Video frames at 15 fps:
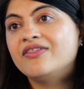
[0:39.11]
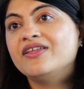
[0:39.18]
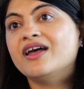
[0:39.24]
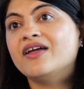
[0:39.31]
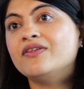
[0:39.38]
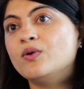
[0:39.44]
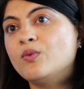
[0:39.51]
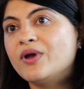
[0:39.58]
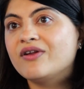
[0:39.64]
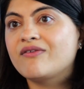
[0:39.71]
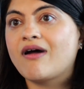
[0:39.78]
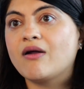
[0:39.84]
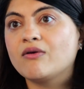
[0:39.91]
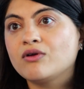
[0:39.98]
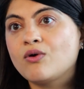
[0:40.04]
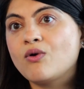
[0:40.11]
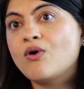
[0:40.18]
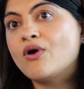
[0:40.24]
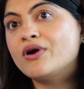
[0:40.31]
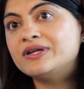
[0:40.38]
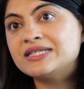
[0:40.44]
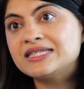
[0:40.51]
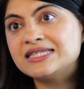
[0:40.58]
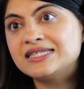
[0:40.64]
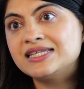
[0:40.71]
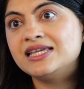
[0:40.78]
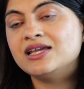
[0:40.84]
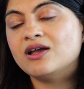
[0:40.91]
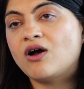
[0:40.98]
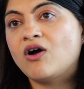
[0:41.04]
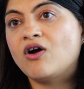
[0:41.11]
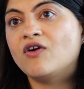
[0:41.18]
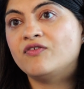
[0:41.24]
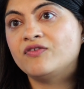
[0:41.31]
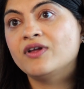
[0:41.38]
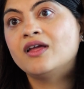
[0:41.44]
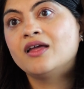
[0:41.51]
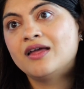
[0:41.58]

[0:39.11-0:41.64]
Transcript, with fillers: The other way around, cohort C of